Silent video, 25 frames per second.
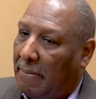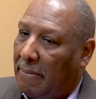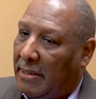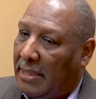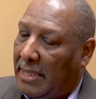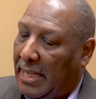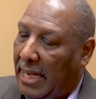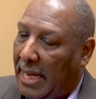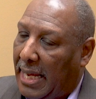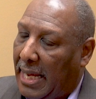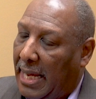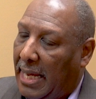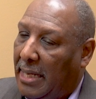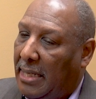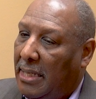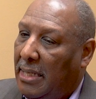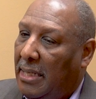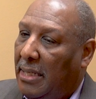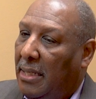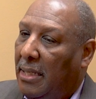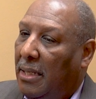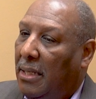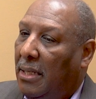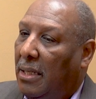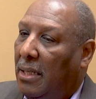Dad,
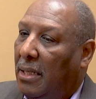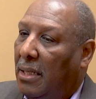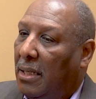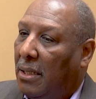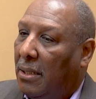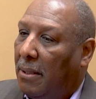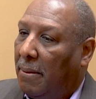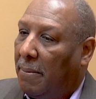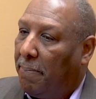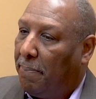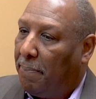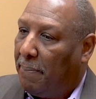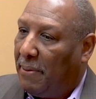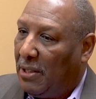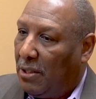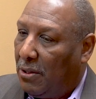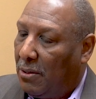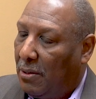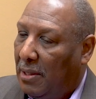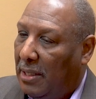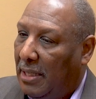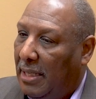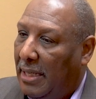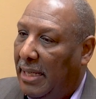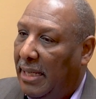Bill
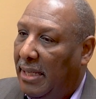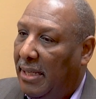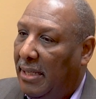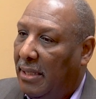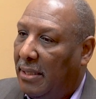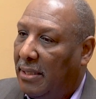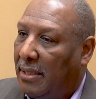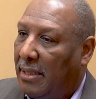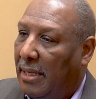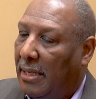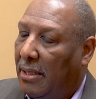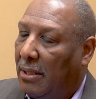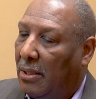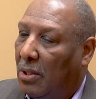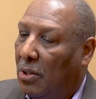Clay, St.